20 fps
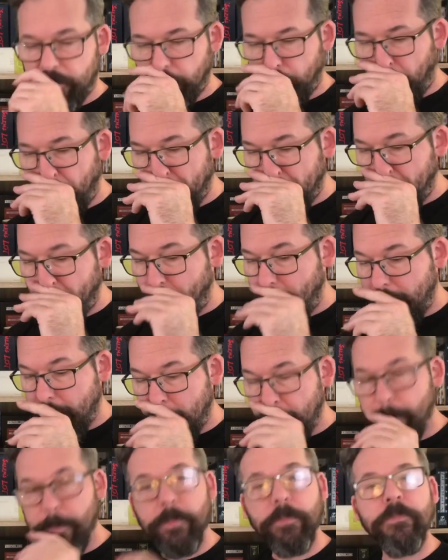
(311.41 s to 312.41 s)
widower.
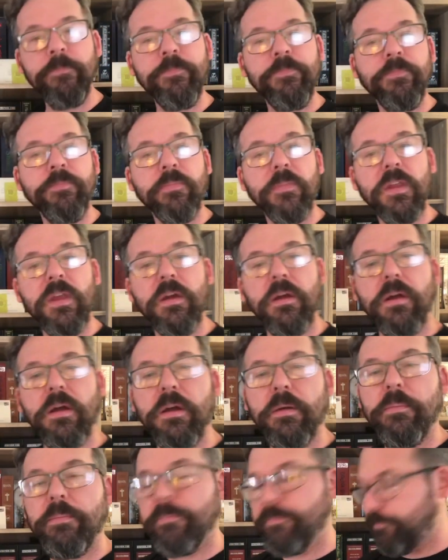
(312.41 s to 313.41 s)

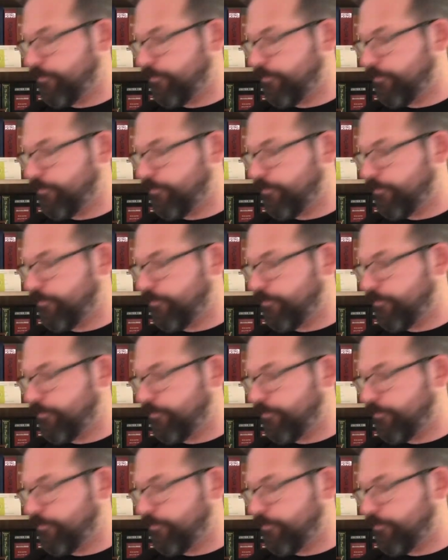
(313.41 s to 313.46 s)
Um,